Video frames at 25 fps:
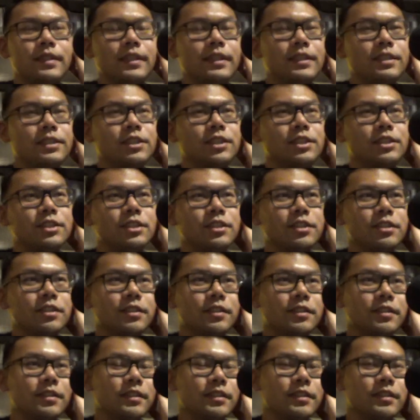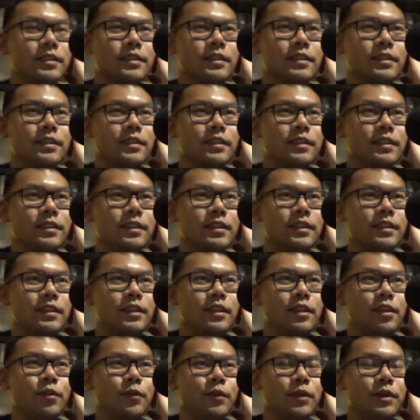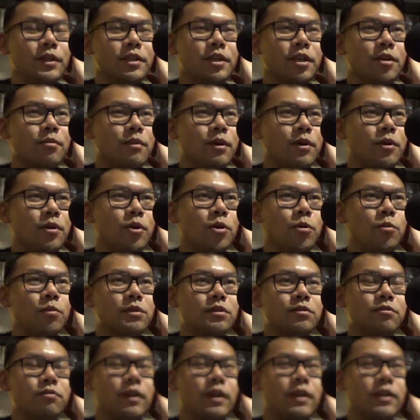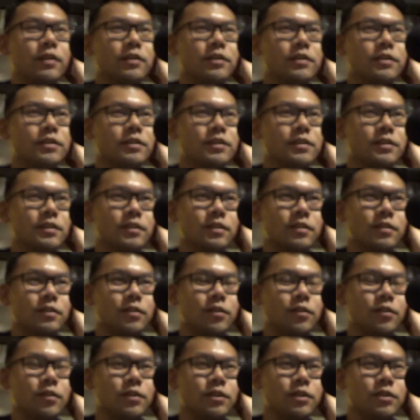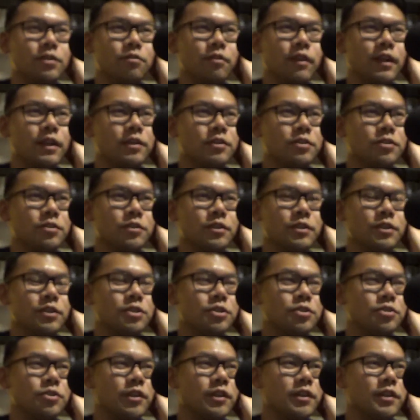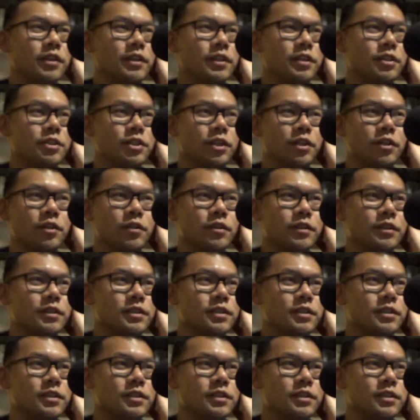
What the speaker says: it's such when you're talking about homeless veterans or just veterans who are just struggling in general,